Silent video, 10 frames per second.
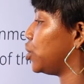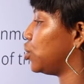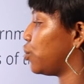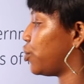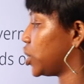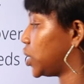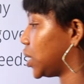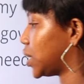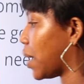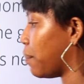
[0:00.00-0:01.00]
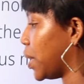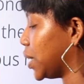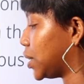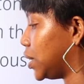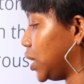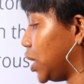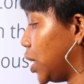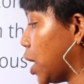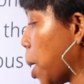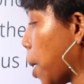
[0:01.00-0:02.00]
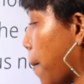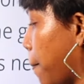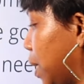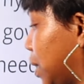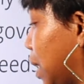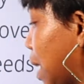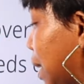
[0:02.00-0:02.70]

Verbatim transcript: the universities are met D. Maintain